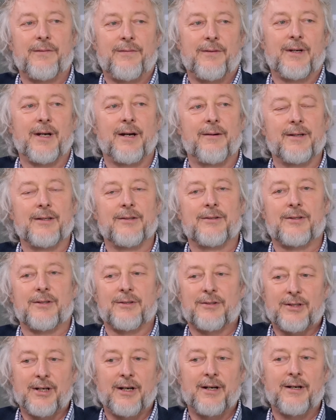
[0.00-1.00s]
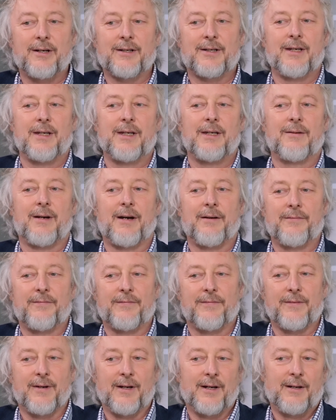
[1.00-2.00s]
if you go into Turkey, you
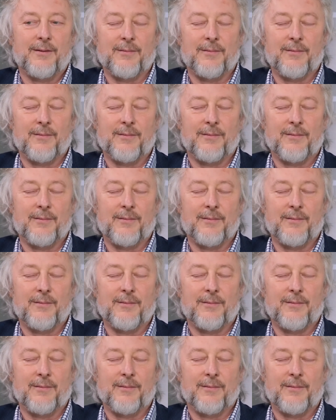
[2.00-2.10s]
have